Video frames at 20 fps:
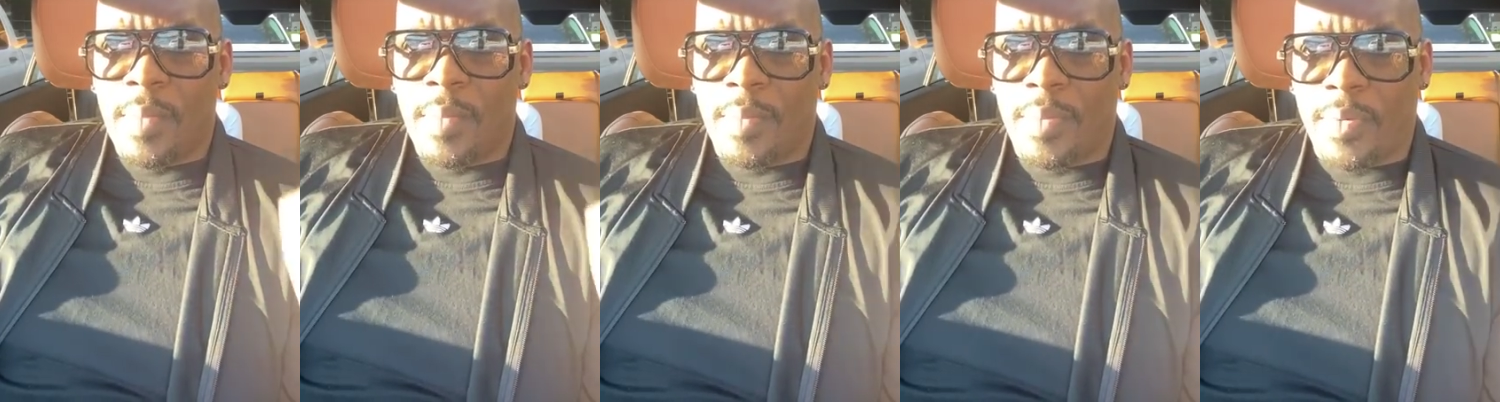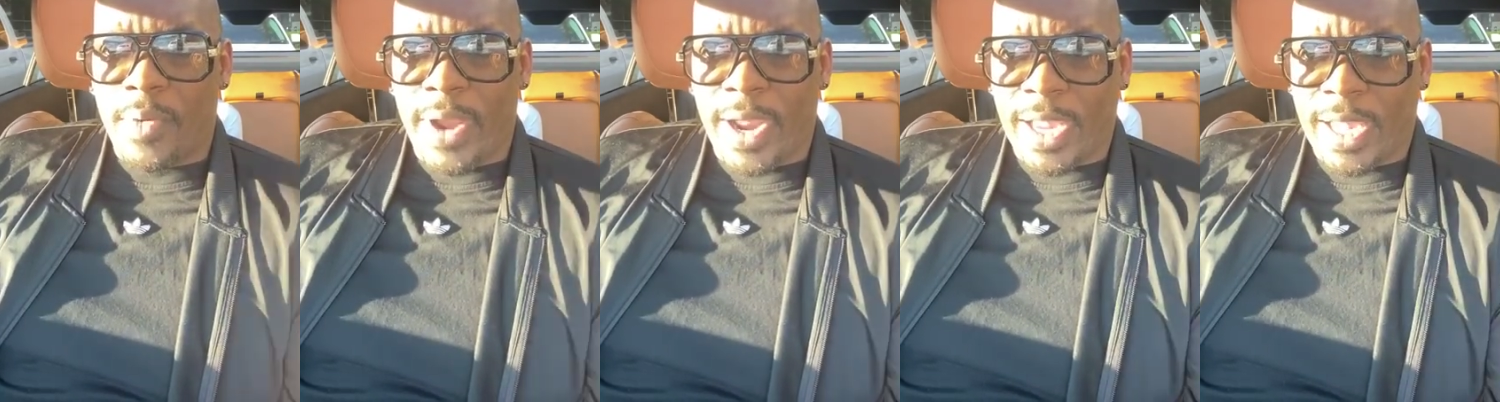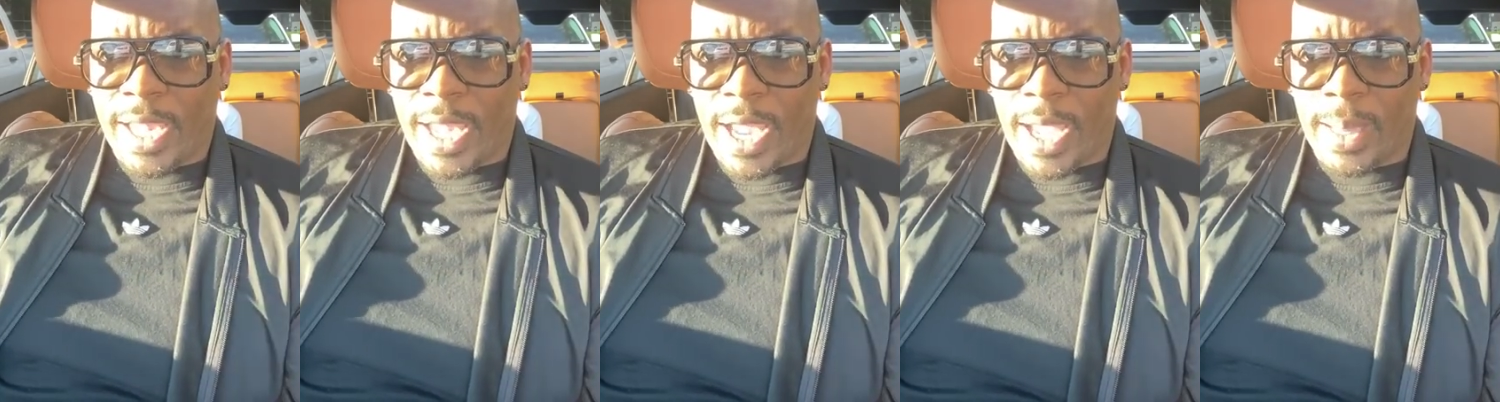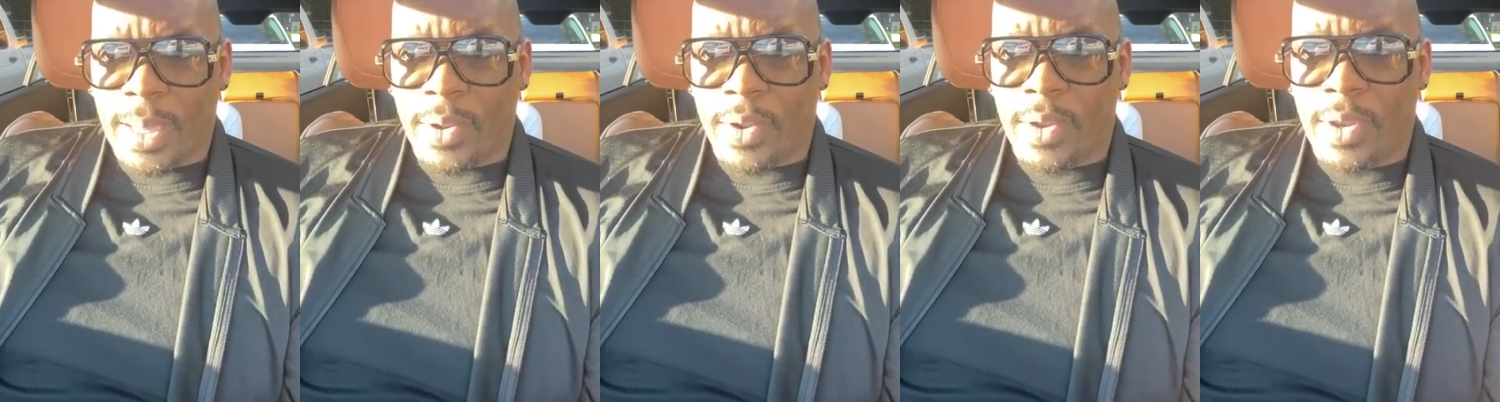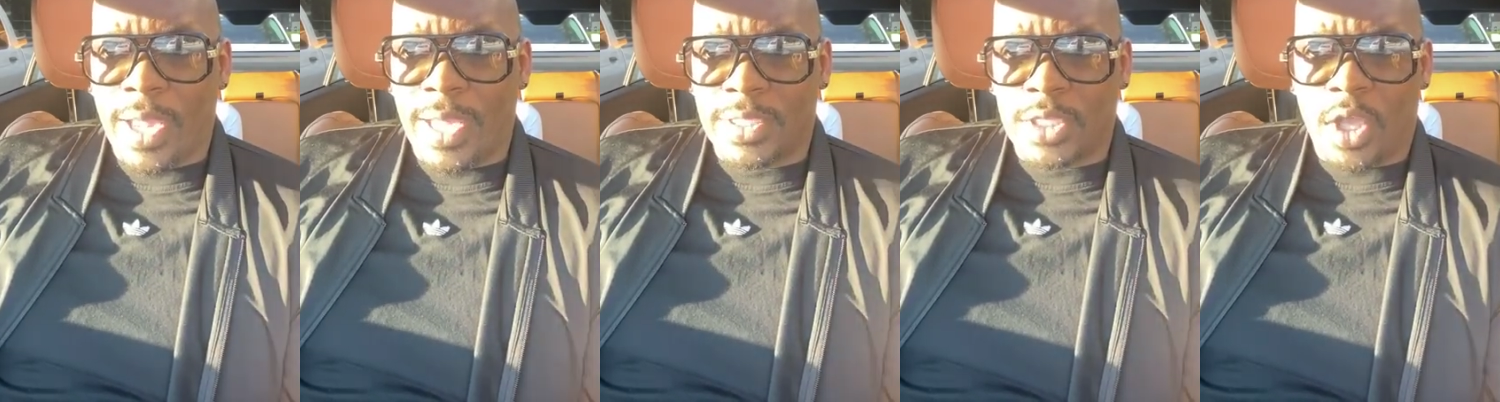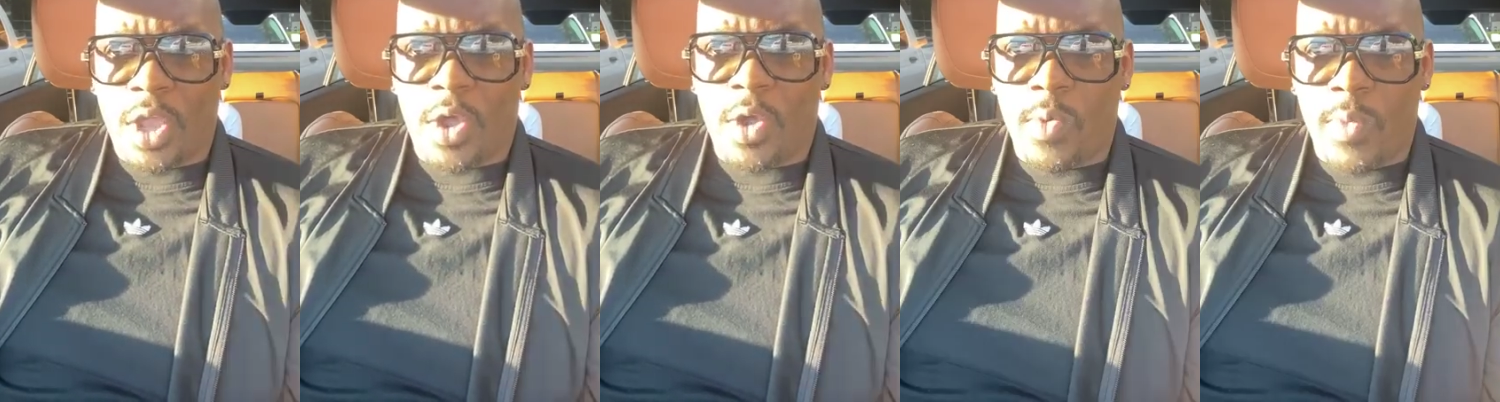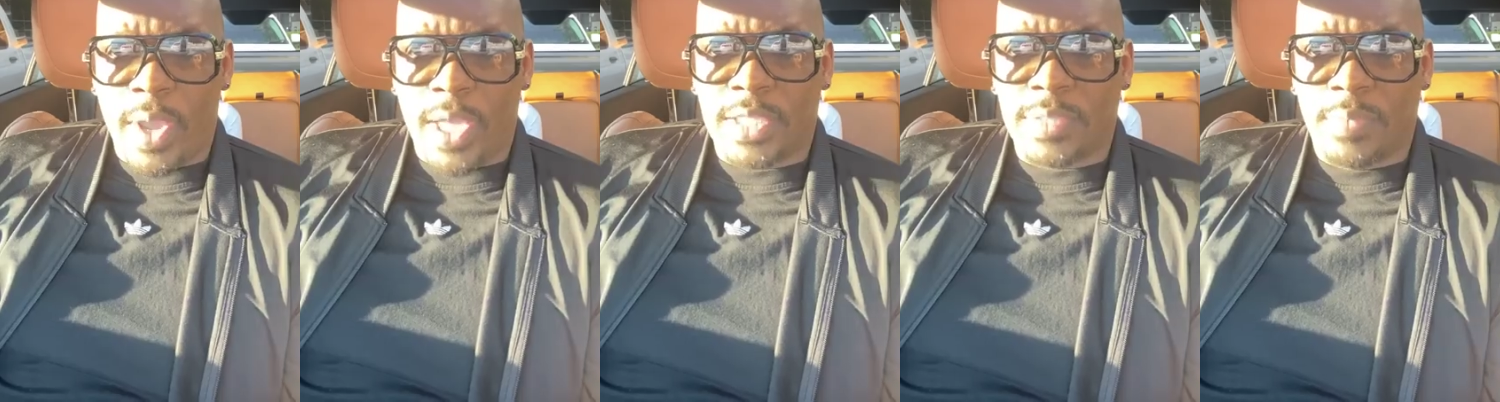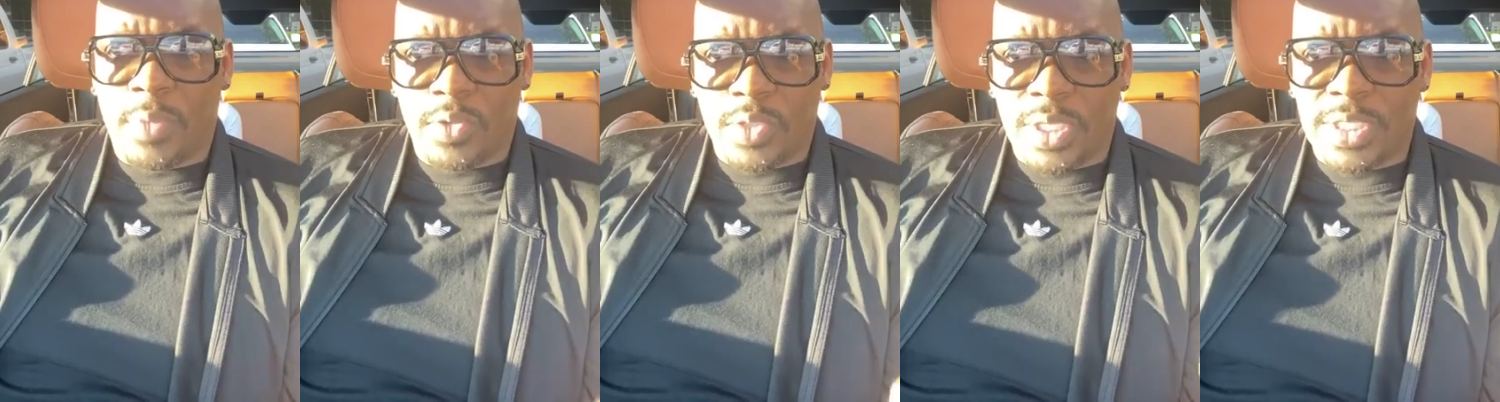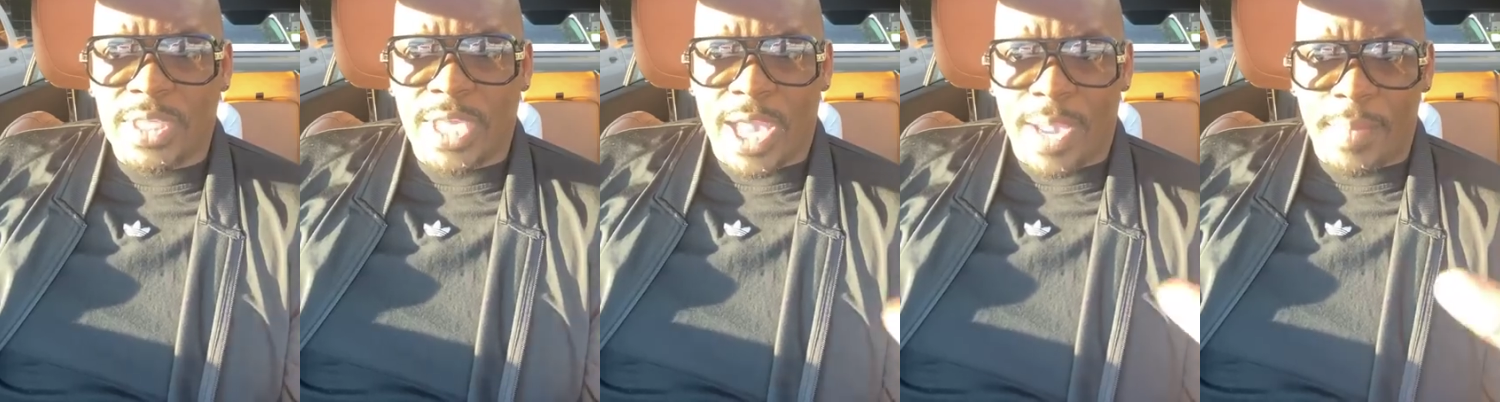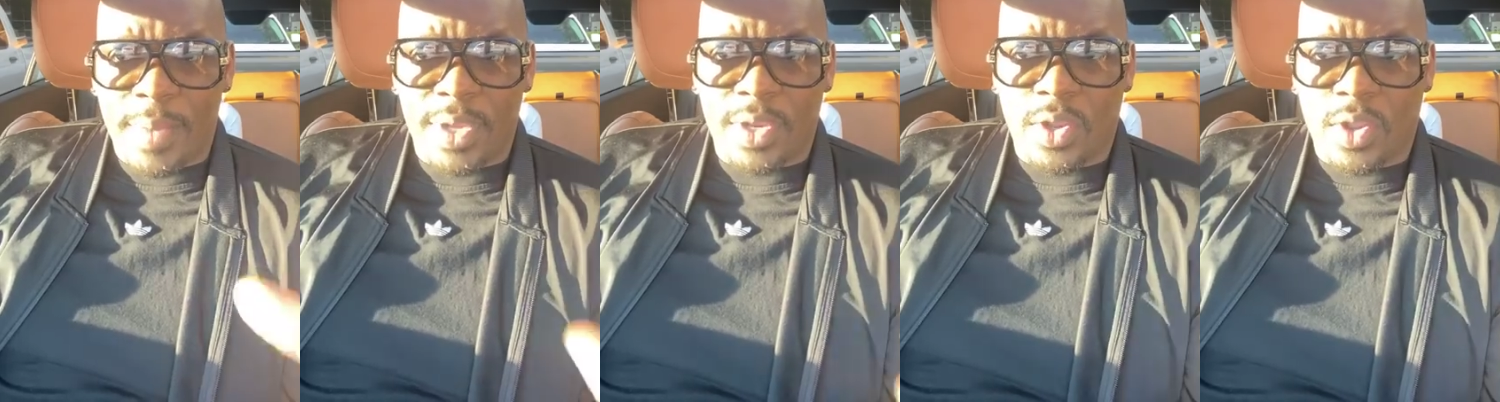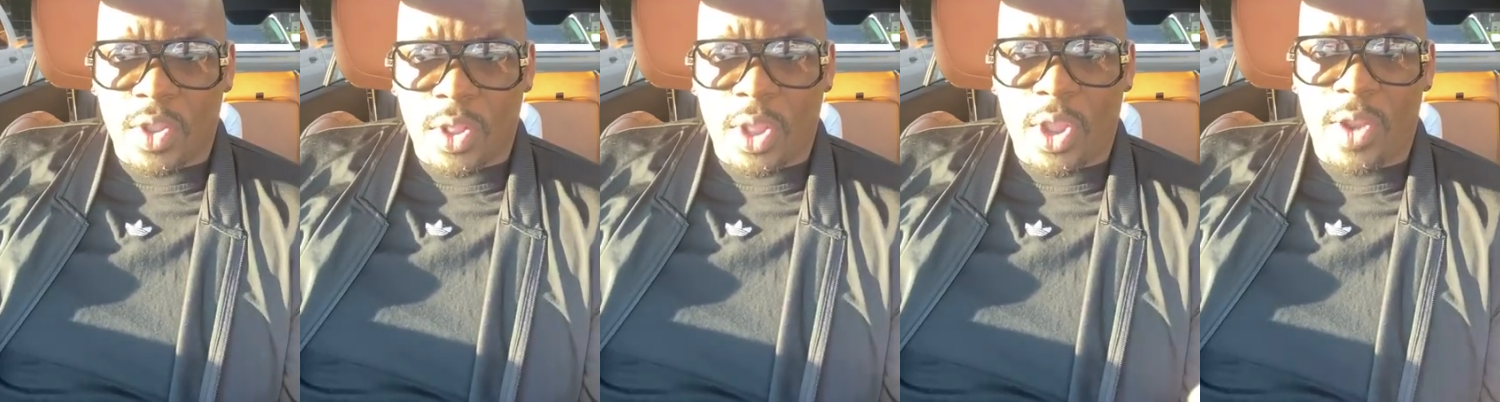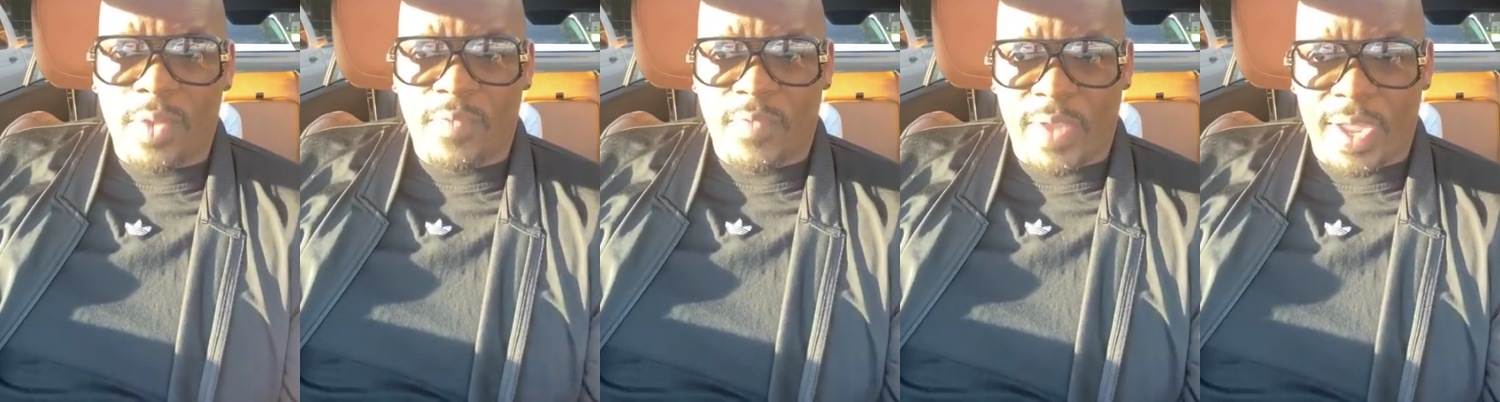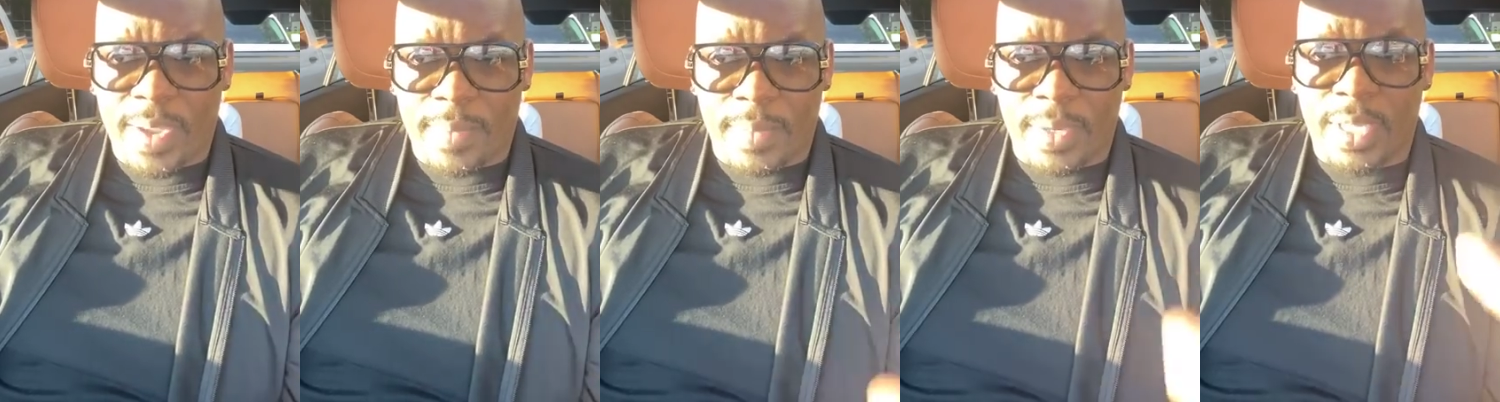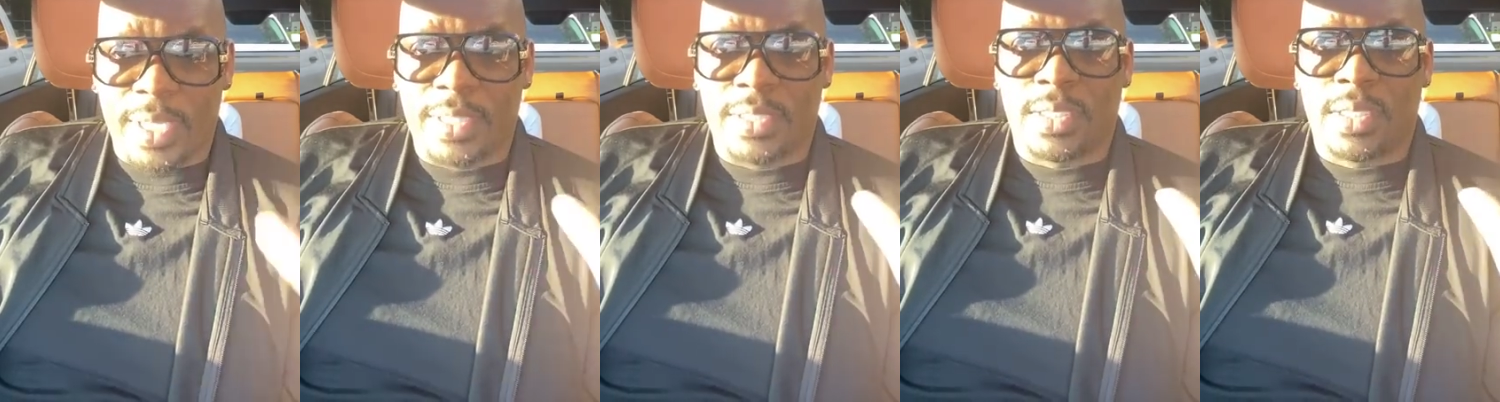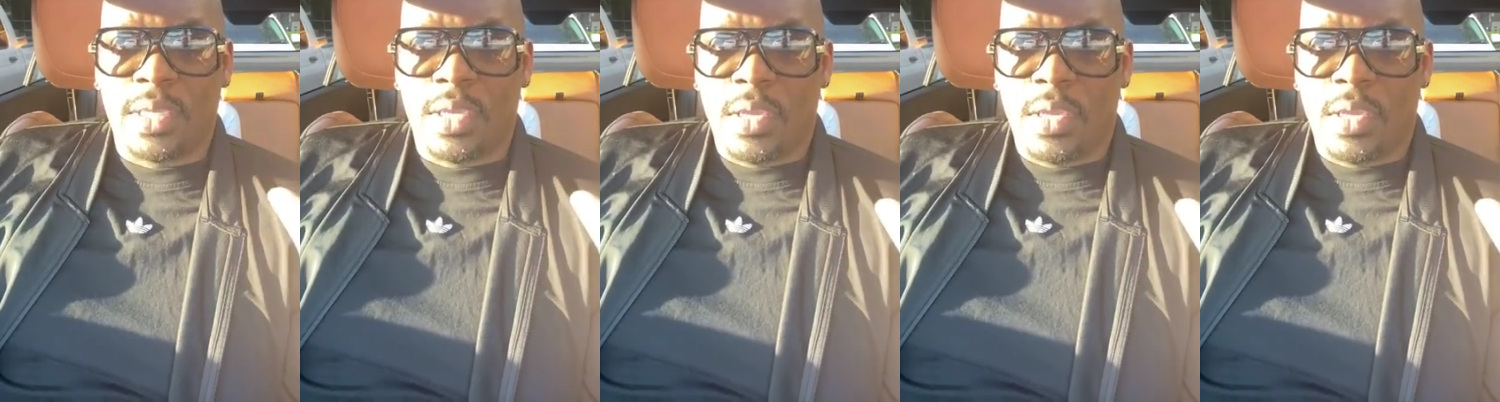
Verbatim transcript: Brett Keller has always, most of the time, been the Clark family's